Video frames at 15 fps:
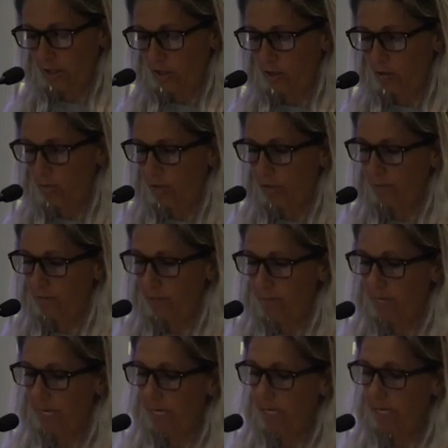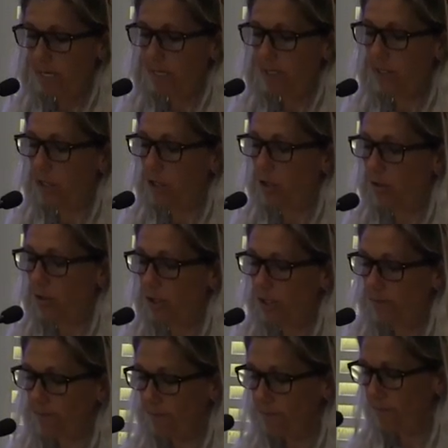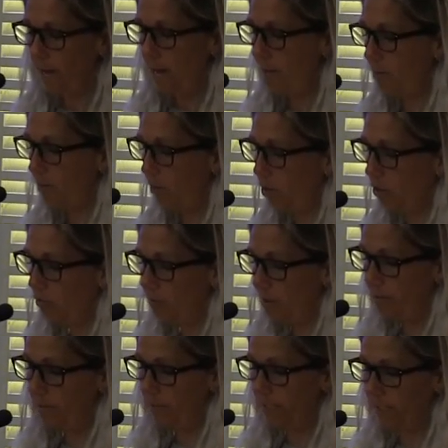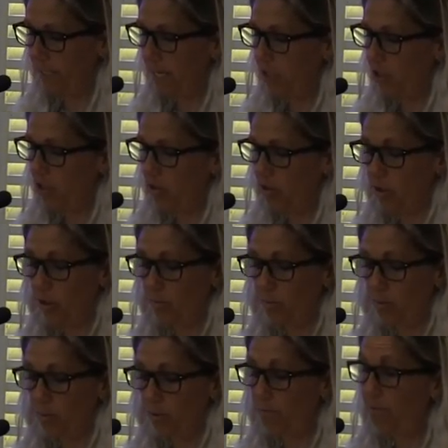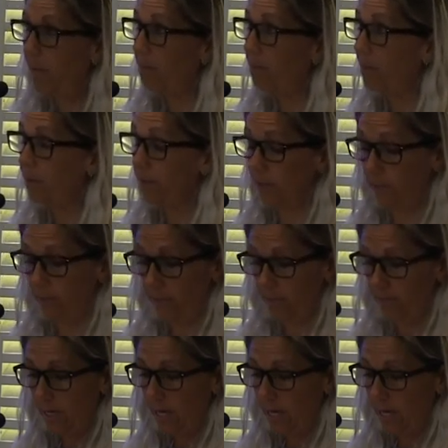consortium committee is inclusive of Aboriginal representation on its board of members,